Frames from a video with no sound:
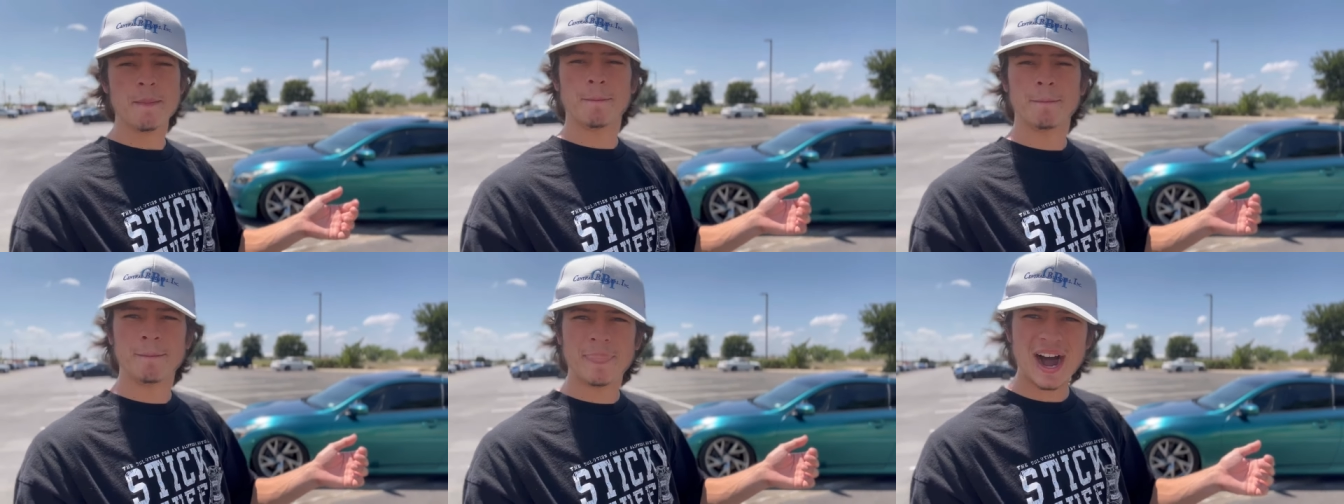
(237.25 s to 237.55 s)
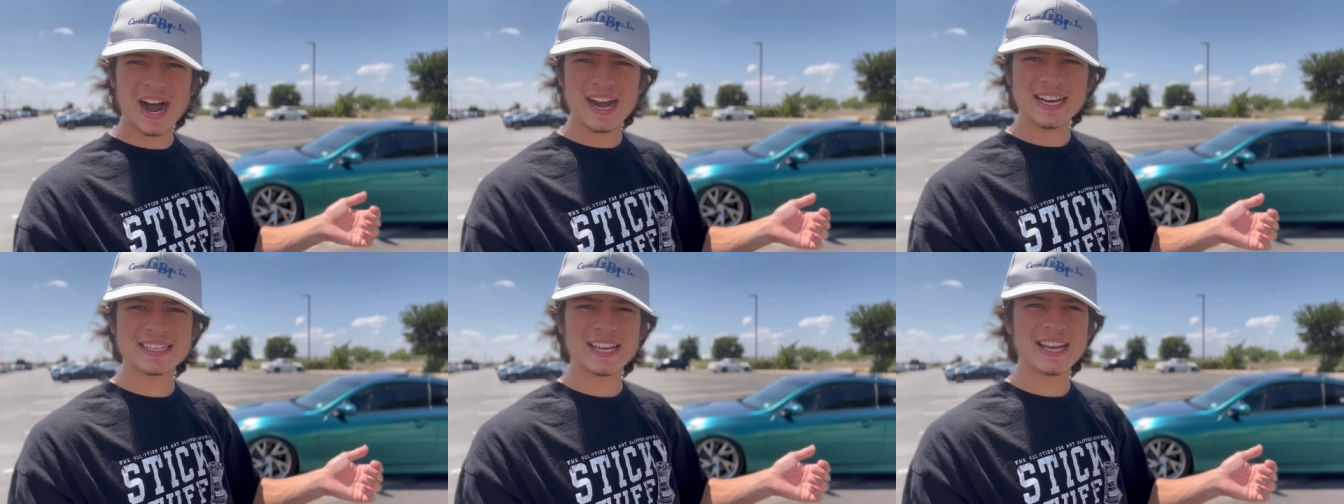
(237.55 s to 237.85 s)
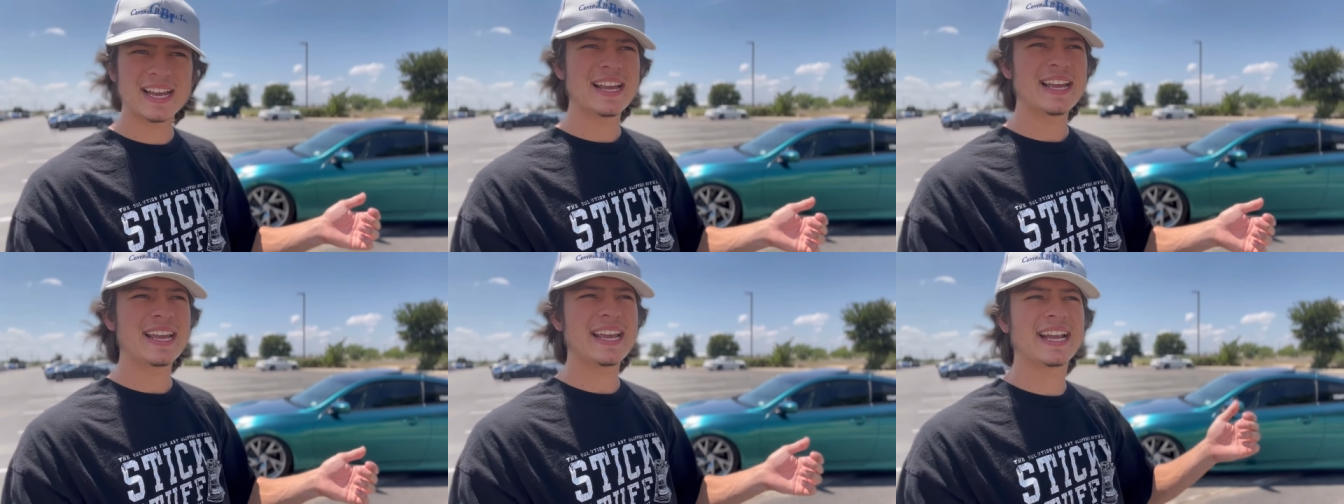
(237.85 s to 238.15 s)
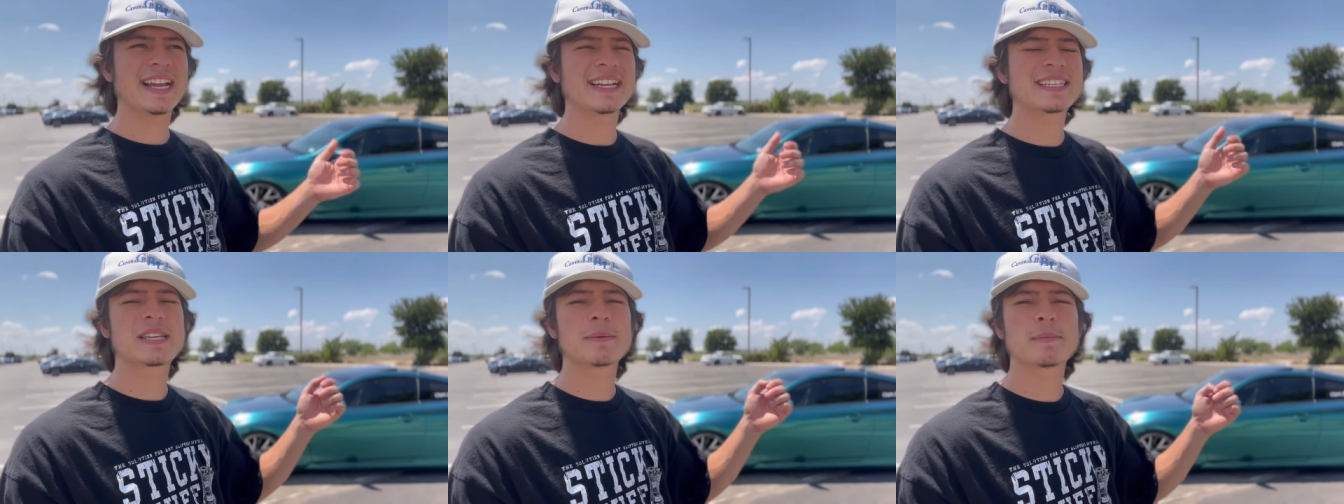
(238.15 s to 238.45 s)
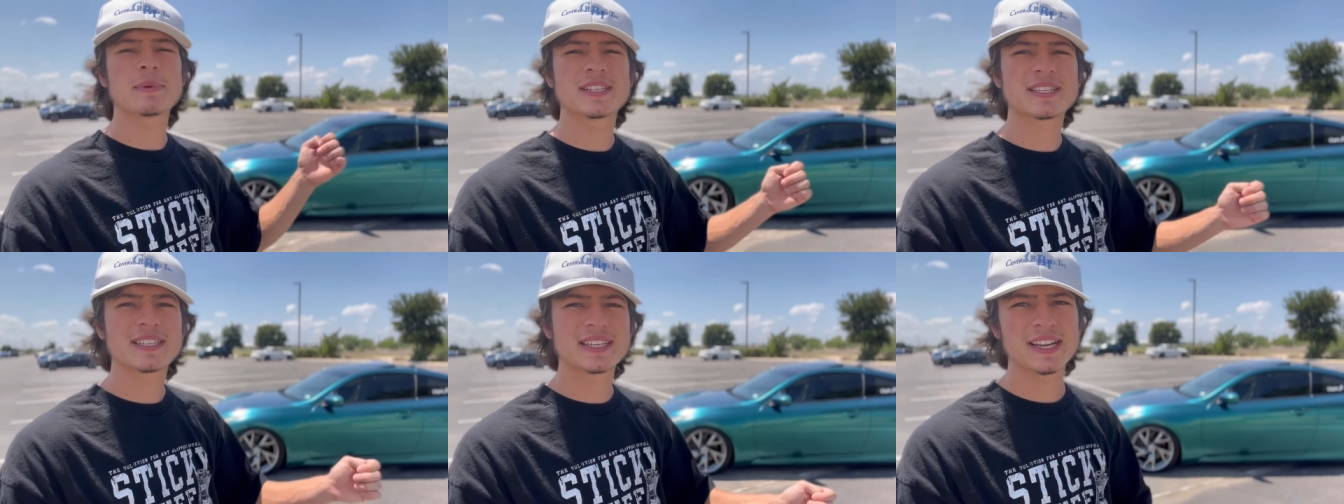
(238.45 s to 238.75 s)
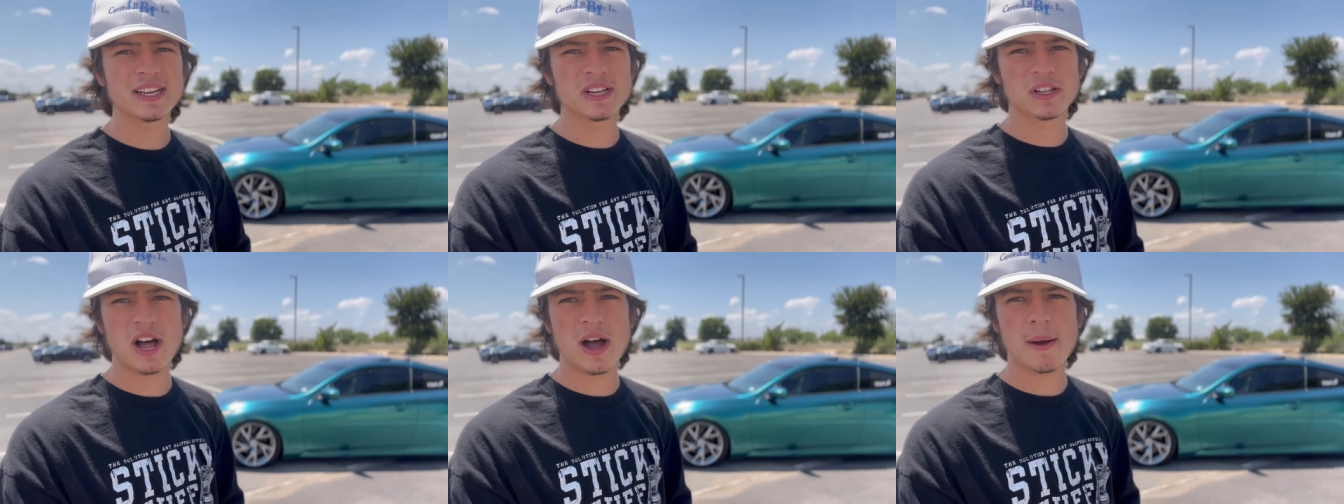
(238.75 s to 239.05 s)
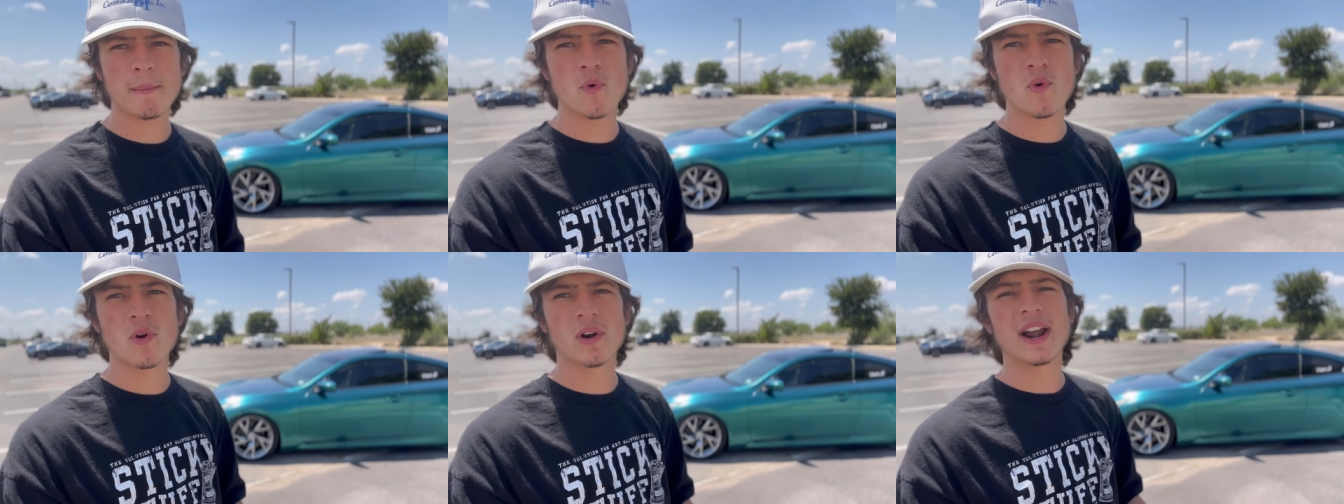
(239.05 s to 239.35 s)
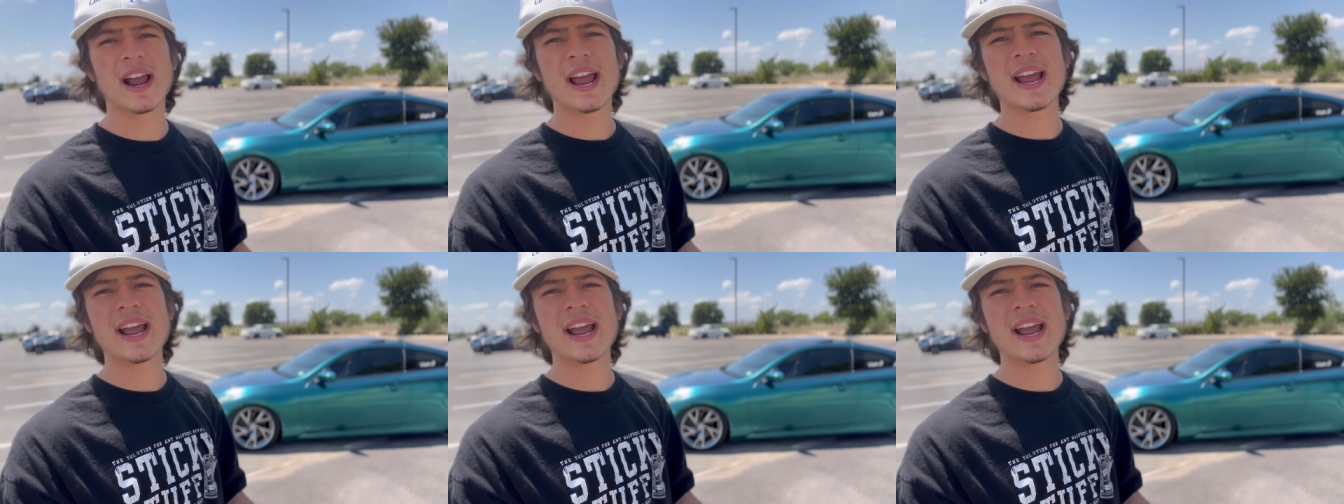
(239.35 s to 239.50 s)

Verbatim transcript: but it gets to be seen a lot more.